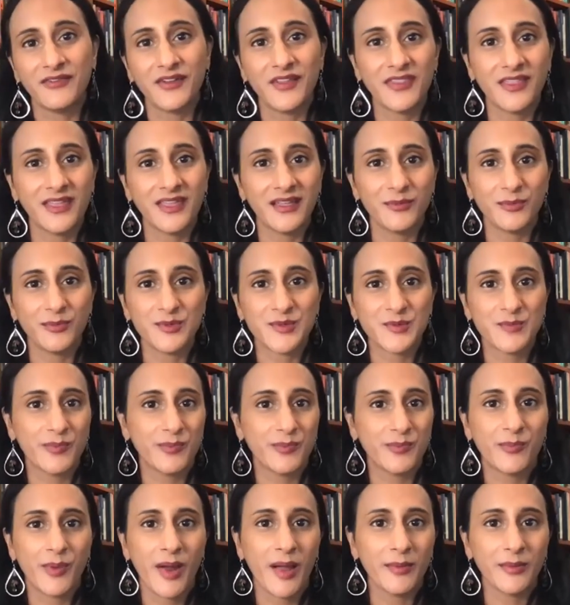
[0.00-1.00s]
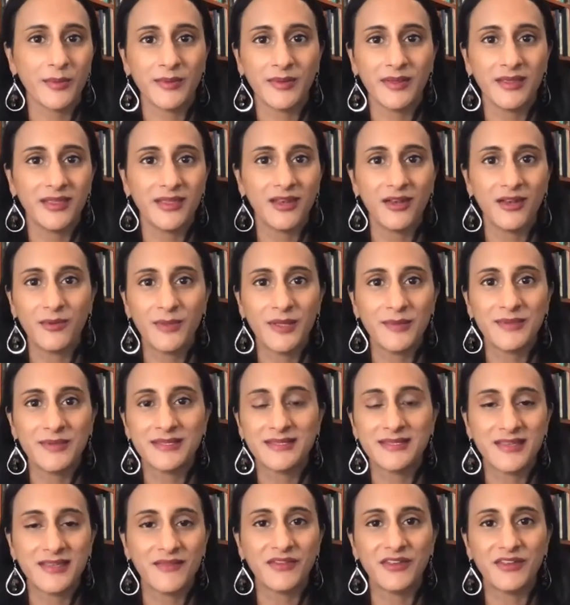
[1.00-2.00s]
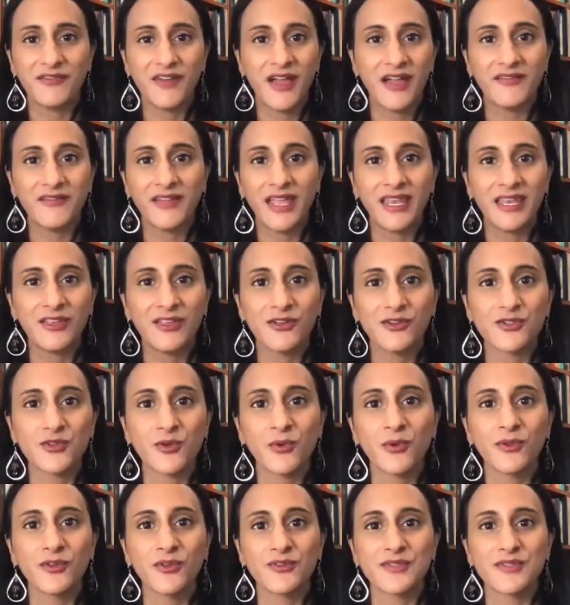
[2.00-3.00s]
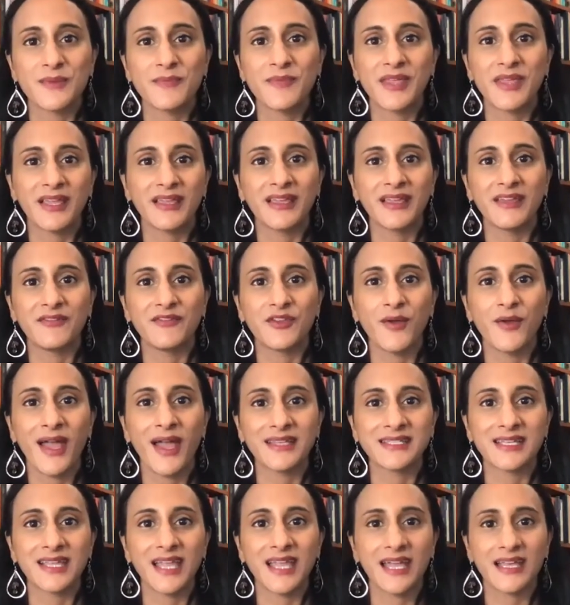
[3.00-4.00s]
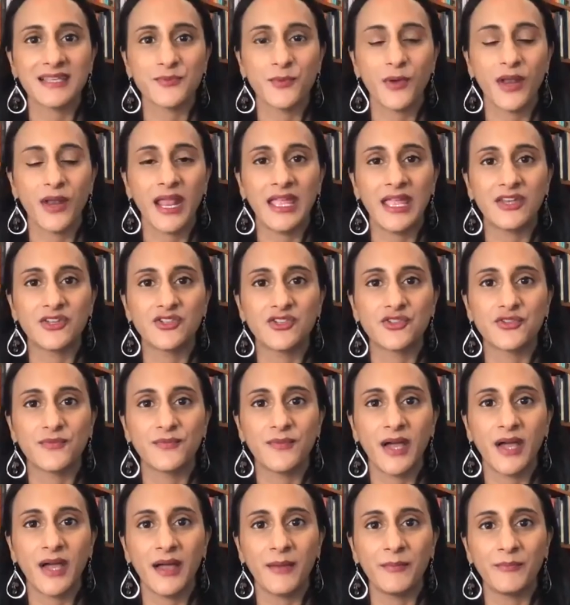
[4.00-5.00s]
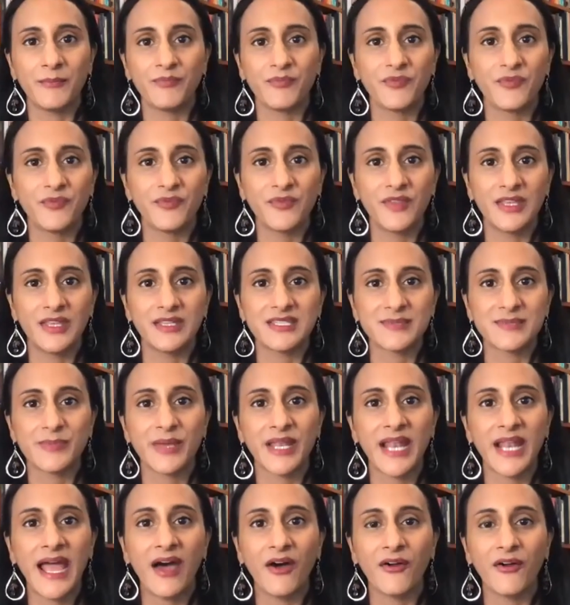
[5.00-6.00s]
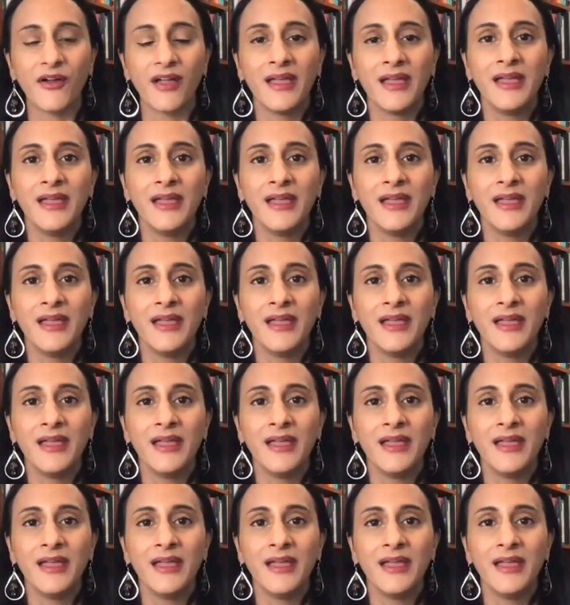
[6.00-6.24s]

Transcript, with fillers: I think it was probably, you know, maybe 75, 80 years old or something, if you had to guess what age um, it spit out.